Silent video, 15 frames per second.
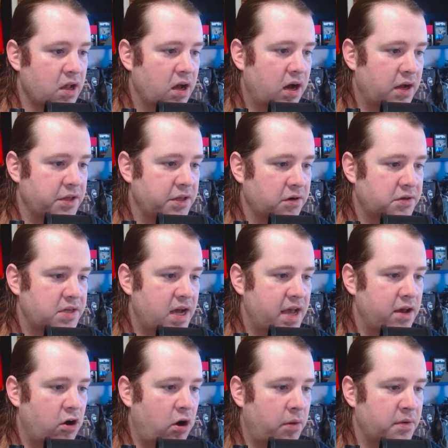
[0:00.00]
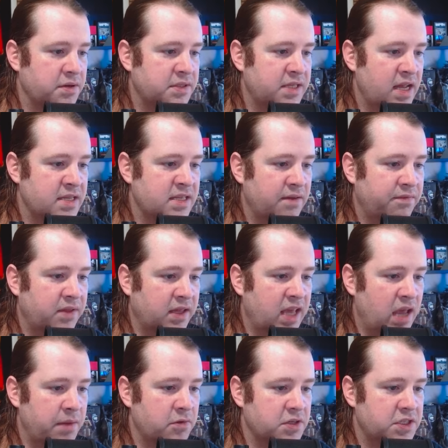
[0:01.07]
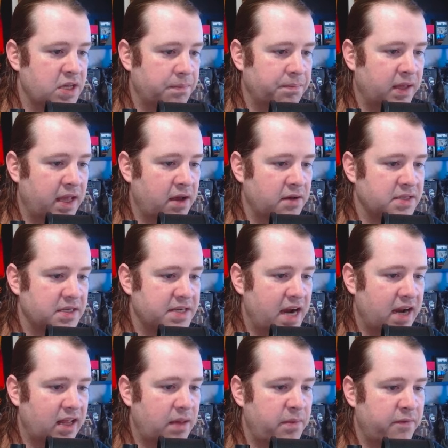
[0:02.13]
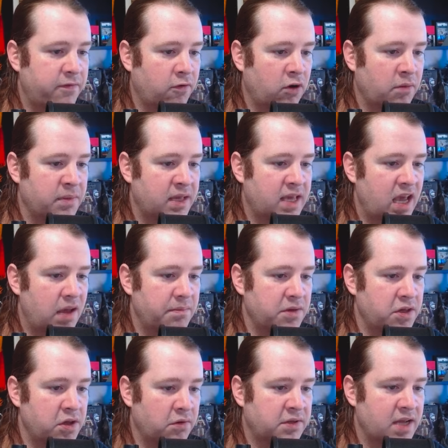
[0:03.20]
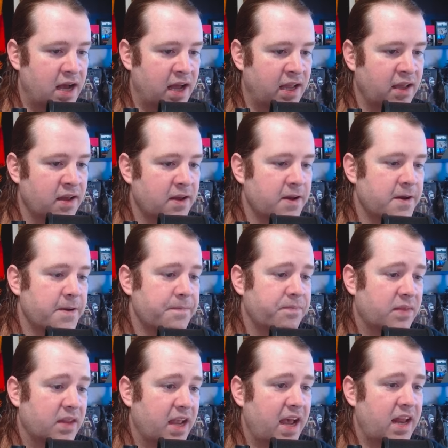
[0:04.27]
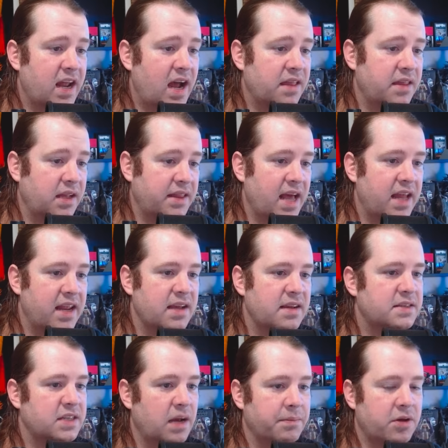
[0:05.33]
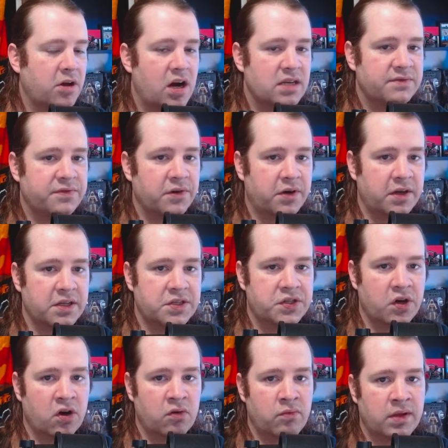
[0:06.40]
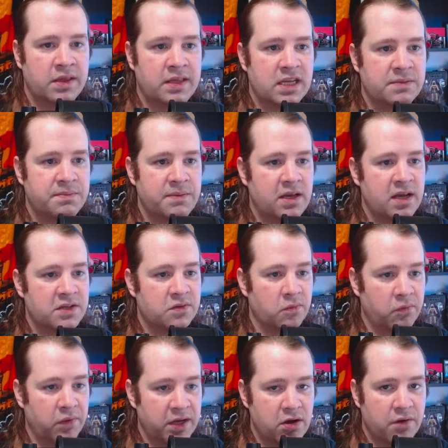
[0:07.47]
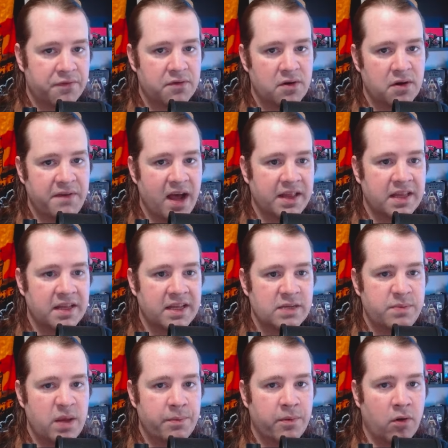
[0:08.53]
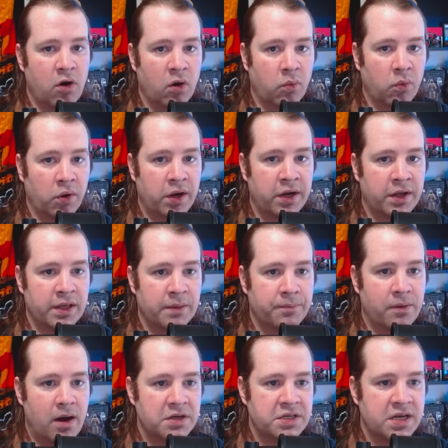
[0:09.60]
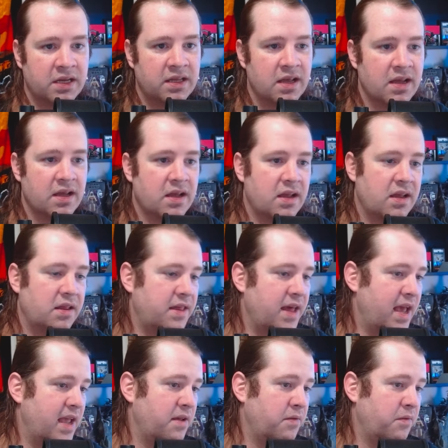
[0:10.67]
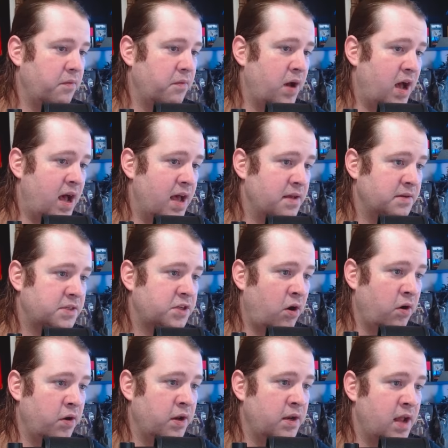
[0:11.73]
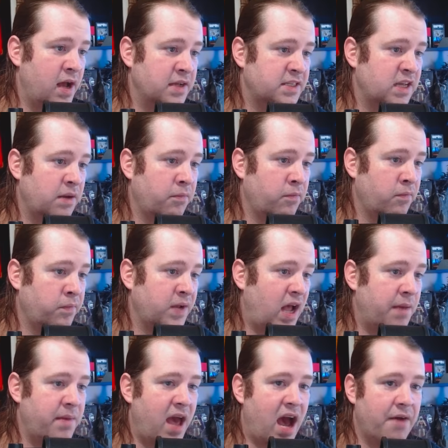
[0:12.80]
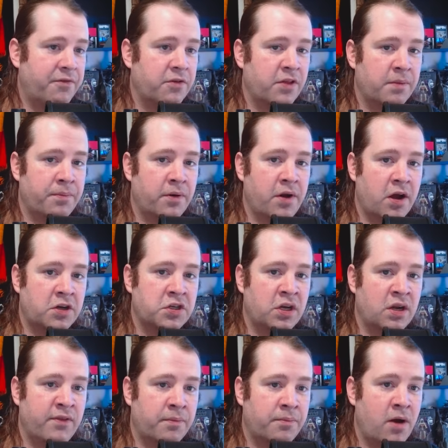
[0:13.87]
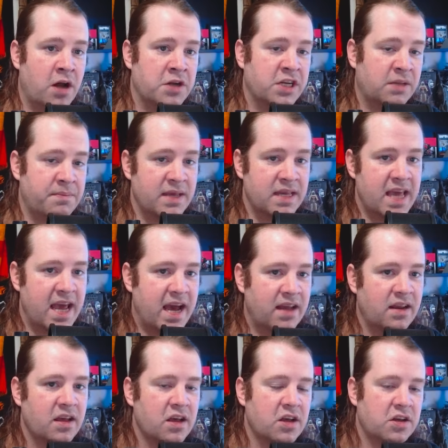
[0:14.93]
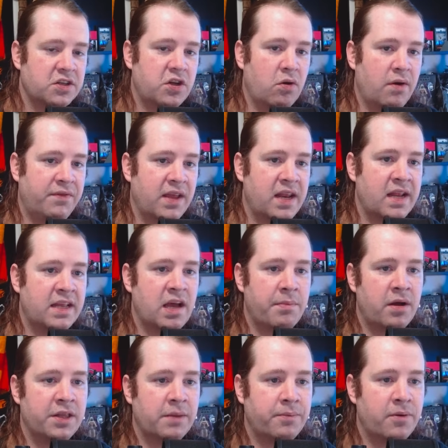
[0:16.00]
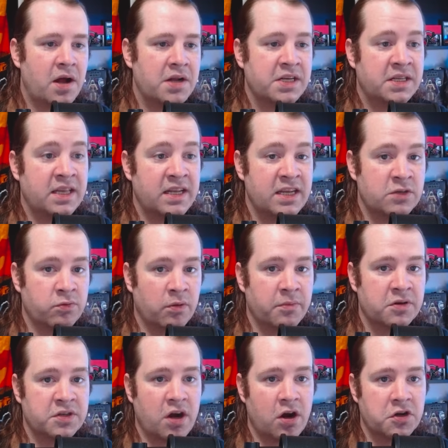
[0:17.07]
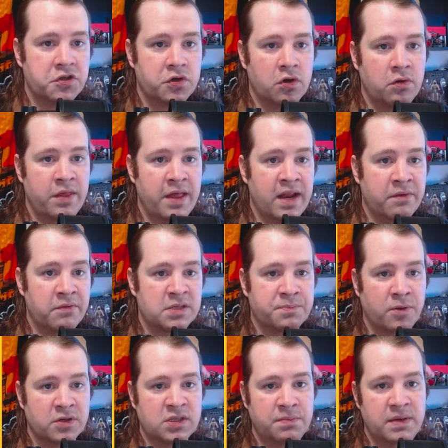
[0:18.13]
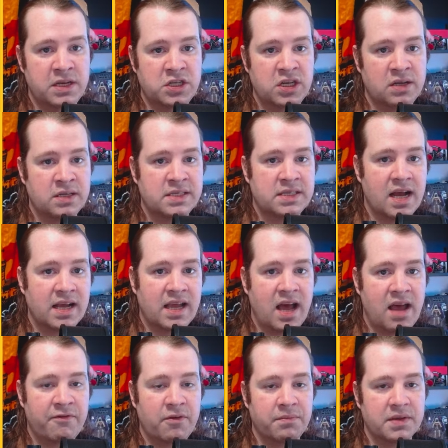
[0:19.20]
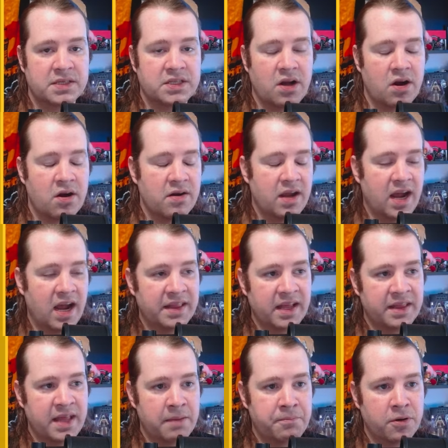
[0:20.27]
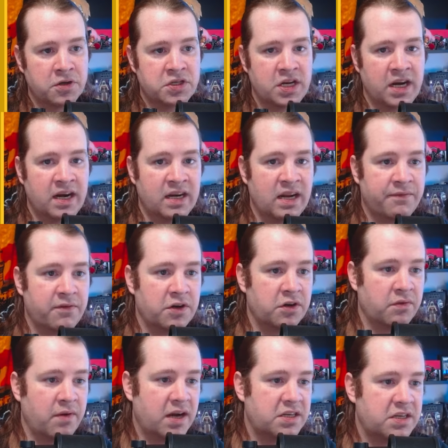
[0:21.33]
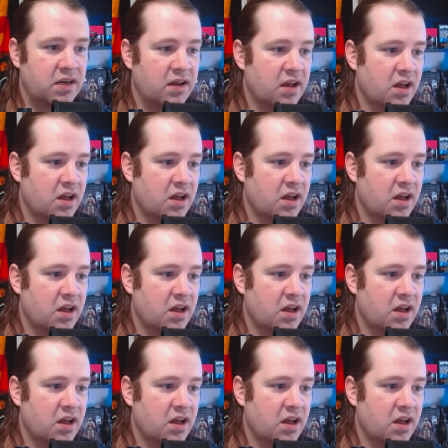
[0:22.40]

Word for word: on Yotei, almost as if the game was something else entirely before it became Yotei. And I think that is some cause for concern with this because we know for a fact that these people are working on the project. They uh, started uh, sometime after the production of the project began. So if they did come on the project and these rumors are true that it was supposed to be Jin Sakai from the start and then they pushed it in a different direction,